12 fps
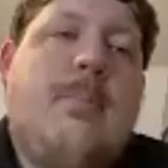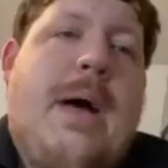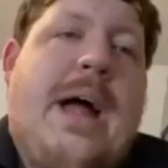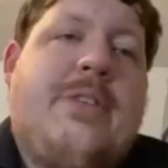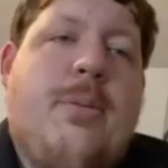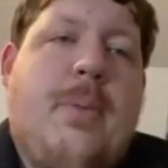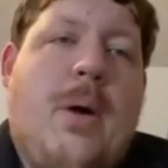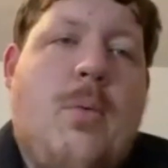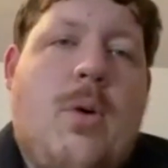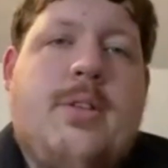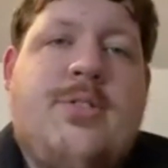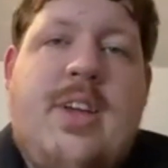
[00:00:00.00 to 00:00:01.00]
matchup I
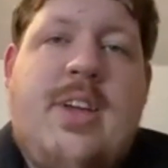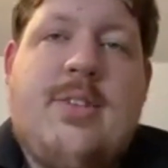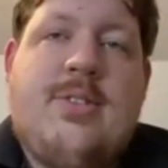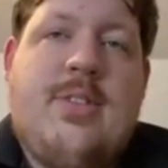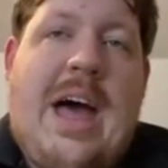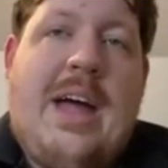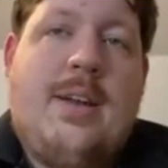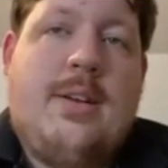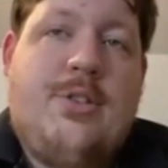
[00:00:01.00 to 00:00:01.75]
want to see, is that